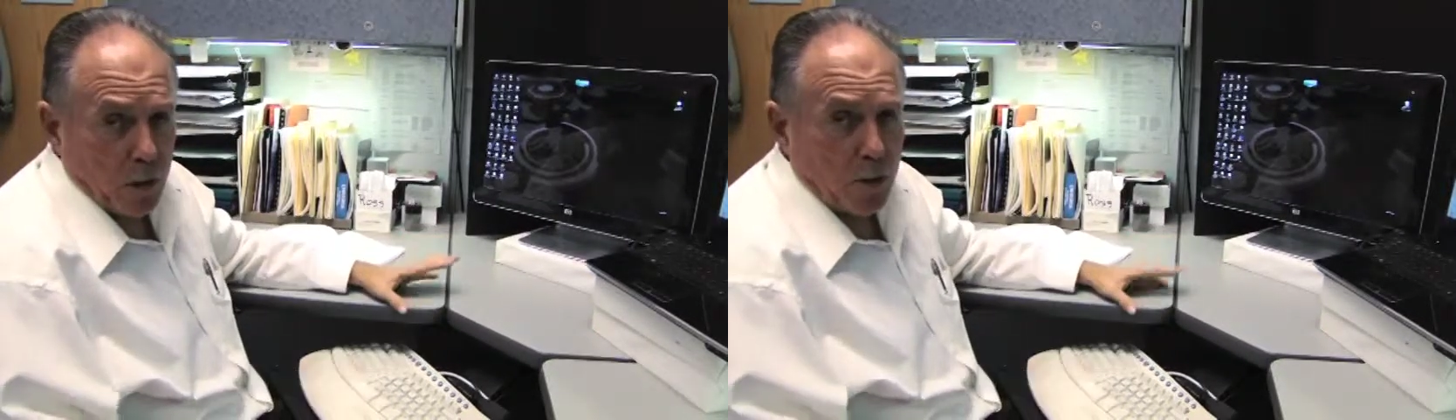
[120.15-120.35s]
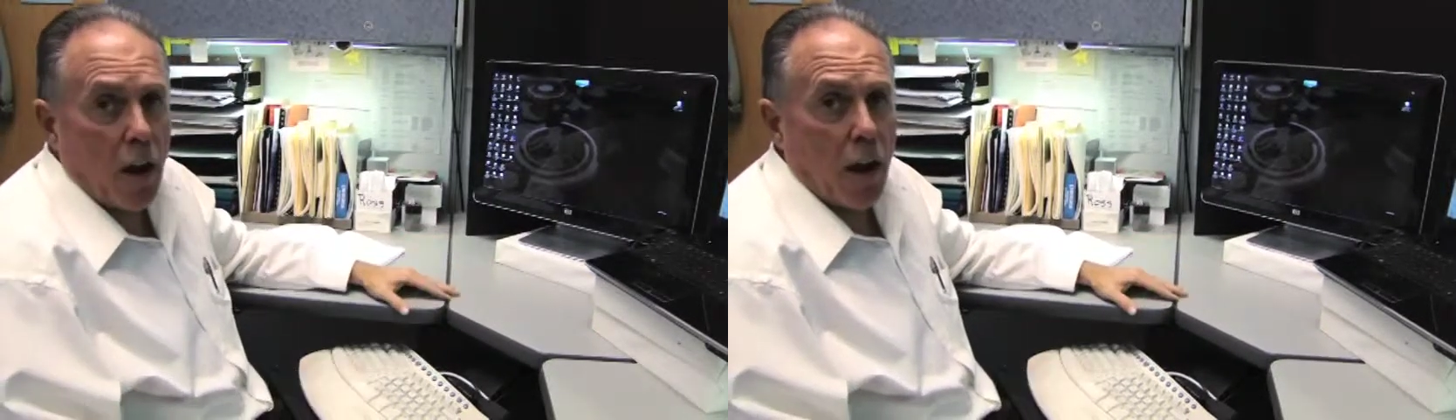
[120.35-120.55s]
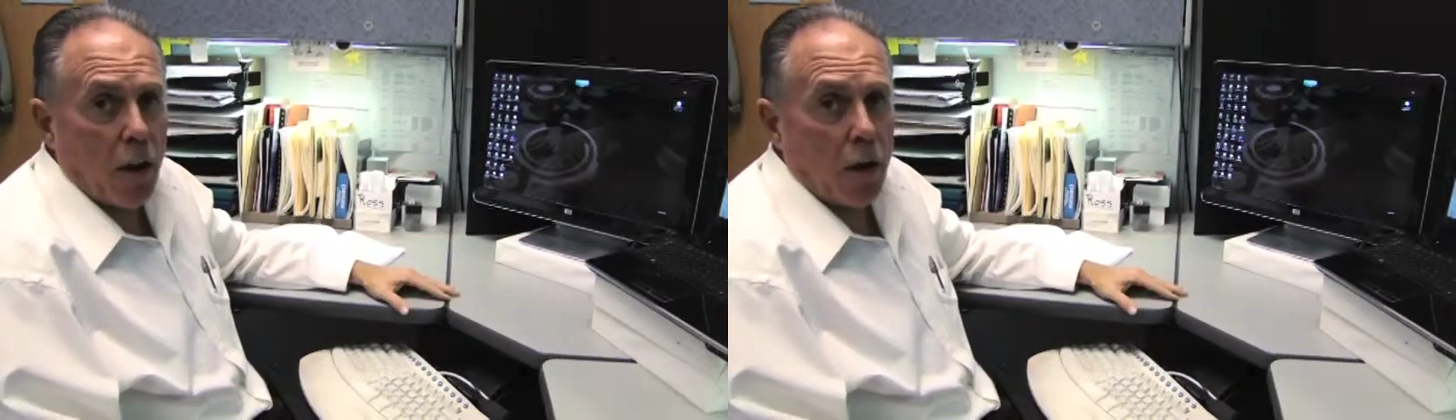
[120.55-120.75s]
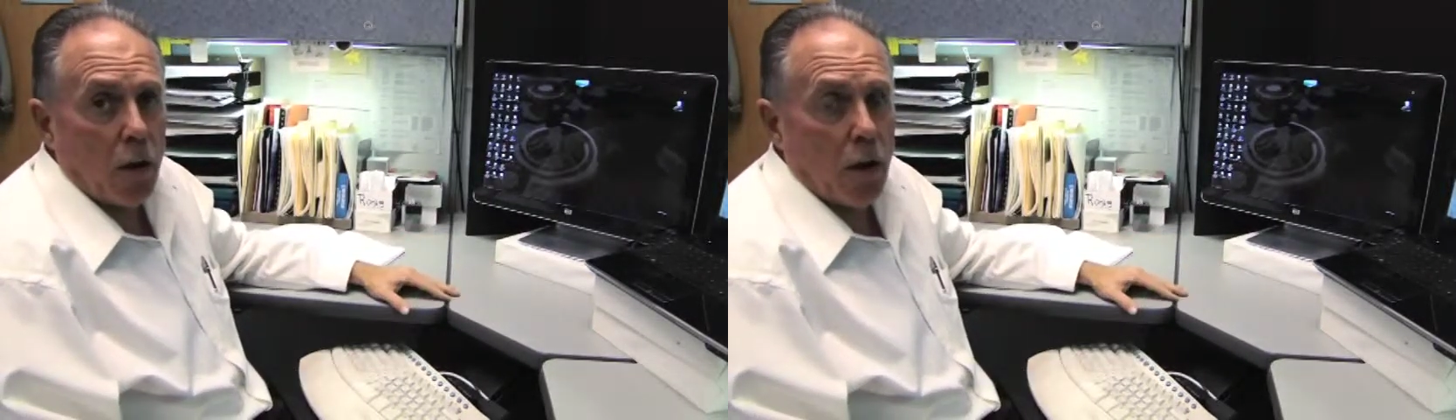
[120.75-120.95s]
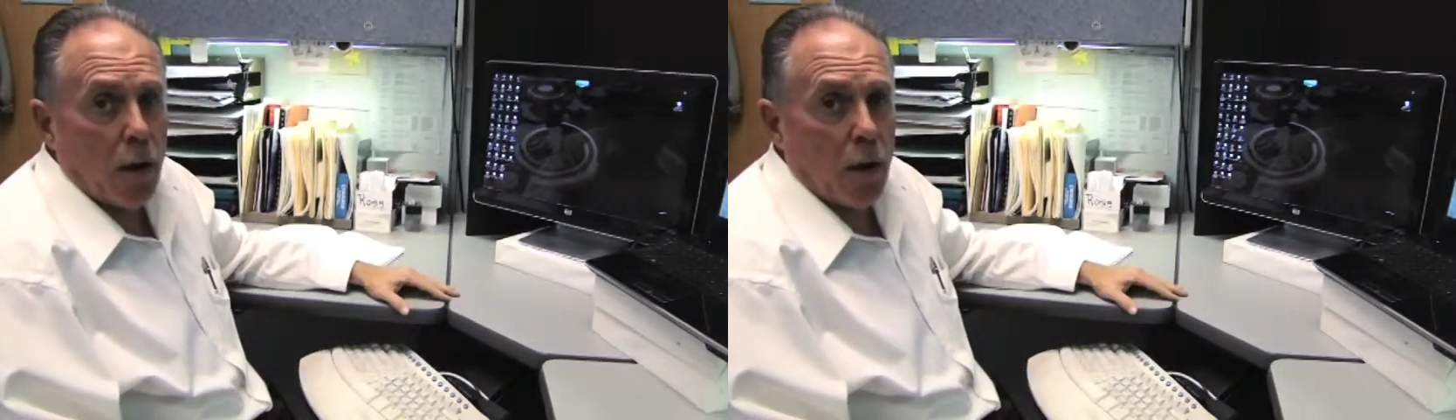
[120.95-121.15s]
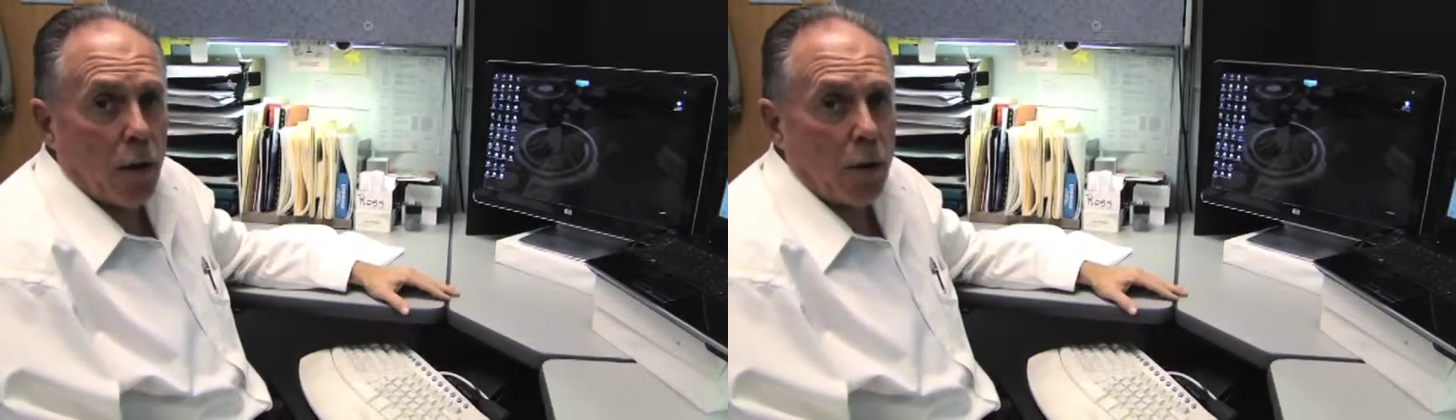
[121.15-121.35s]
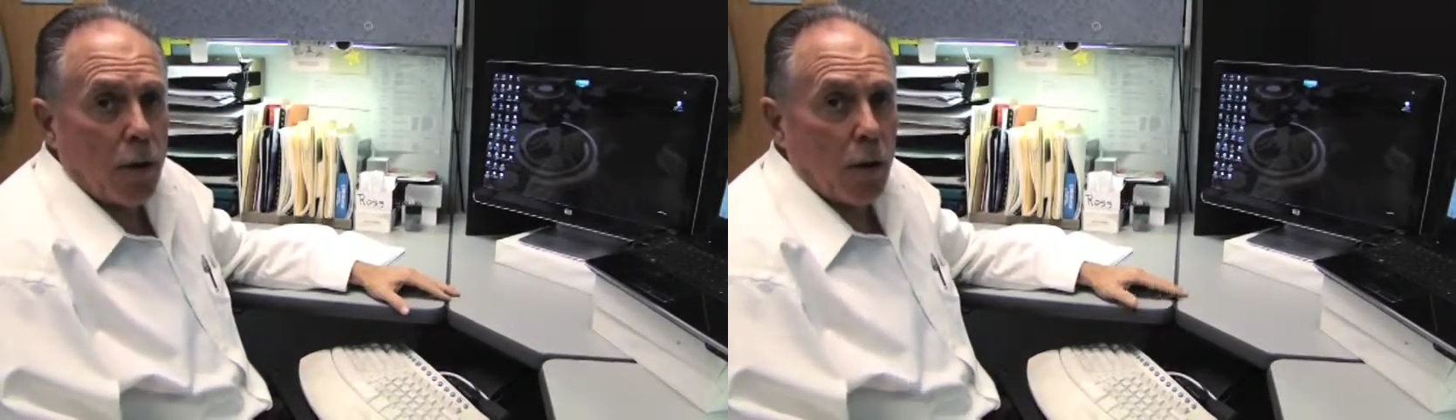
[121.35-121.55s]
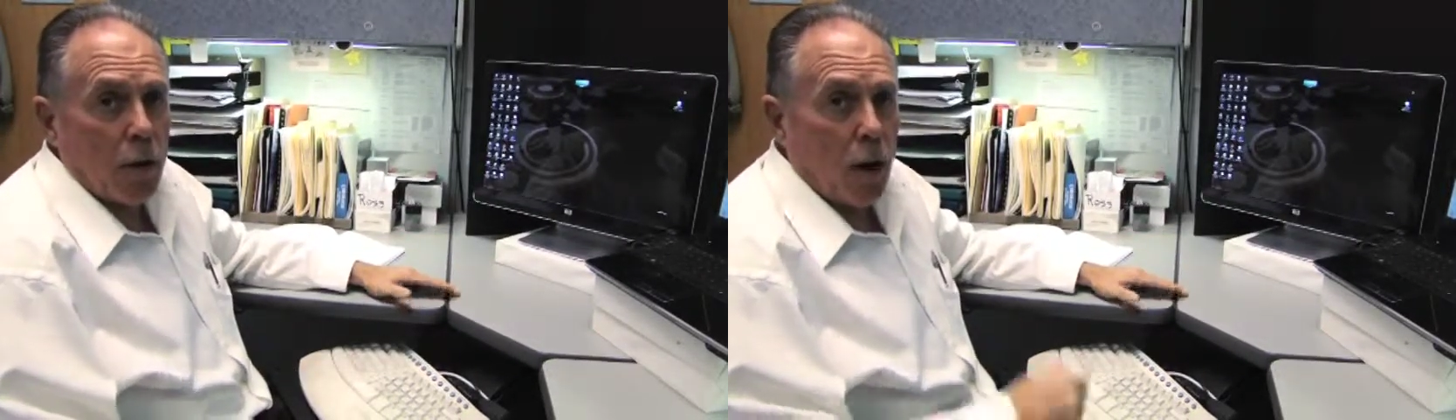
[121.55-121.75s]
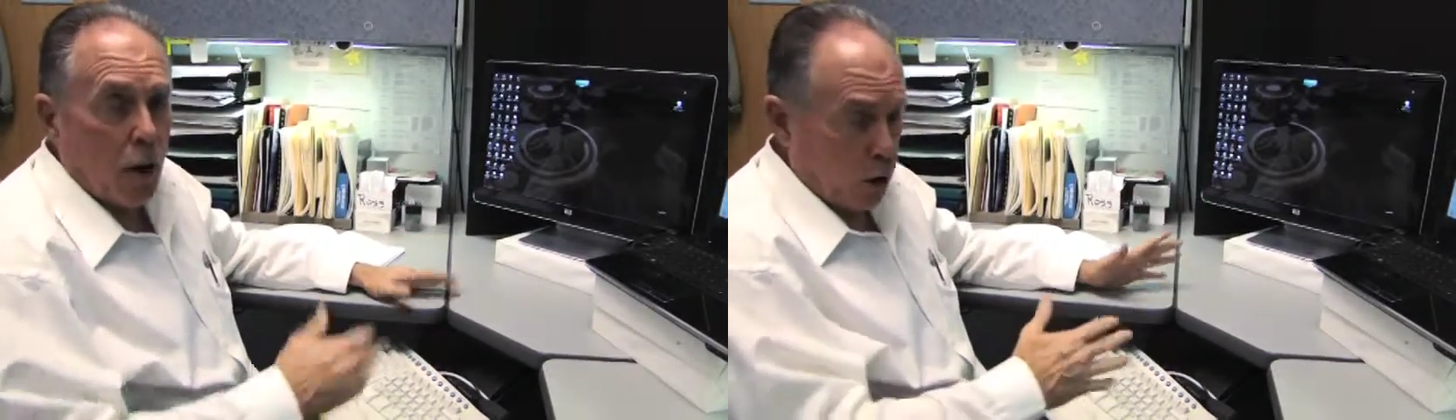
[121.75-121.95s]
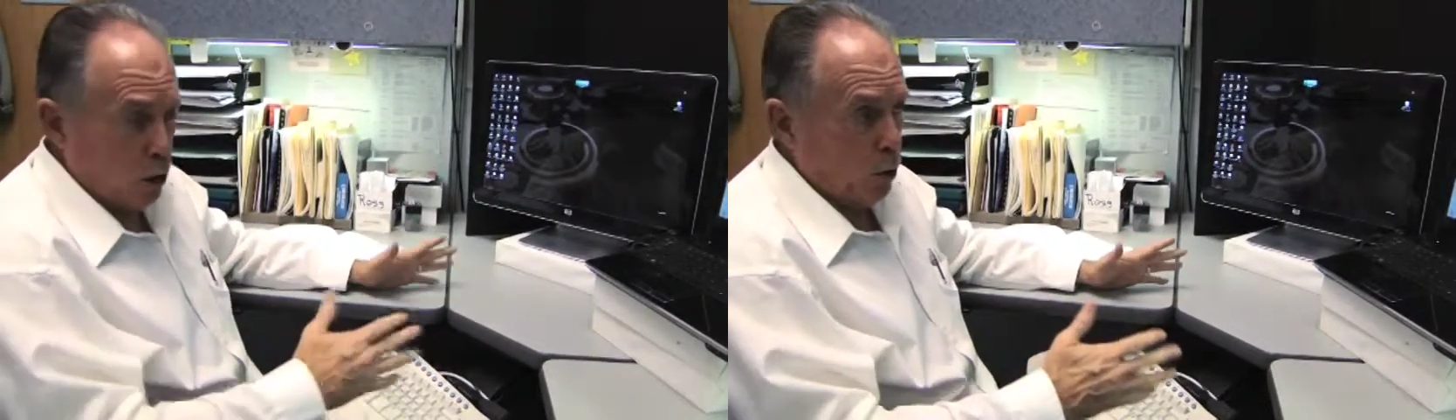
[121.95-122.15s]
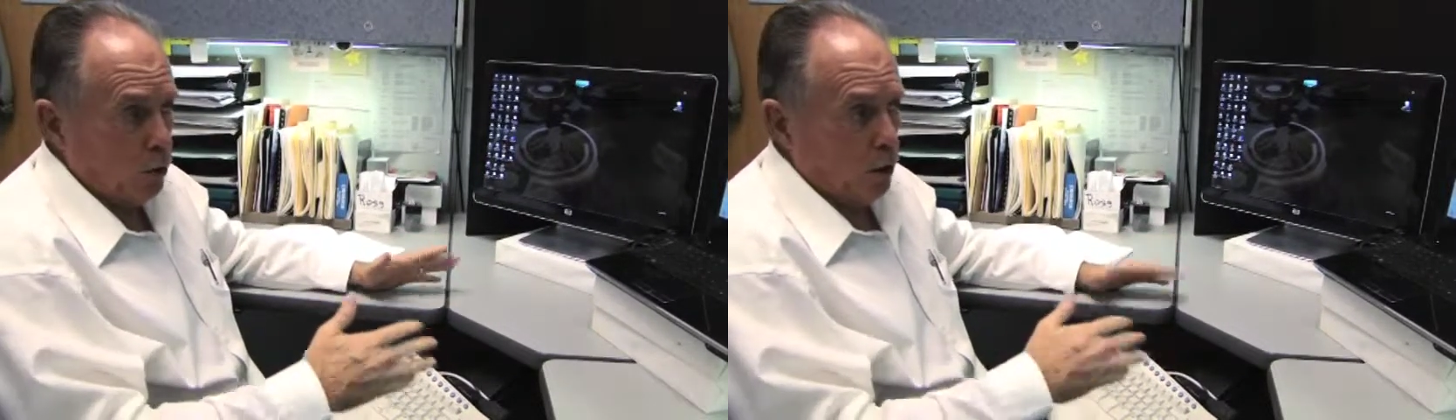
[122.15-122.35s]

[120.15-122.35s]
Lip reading: file are used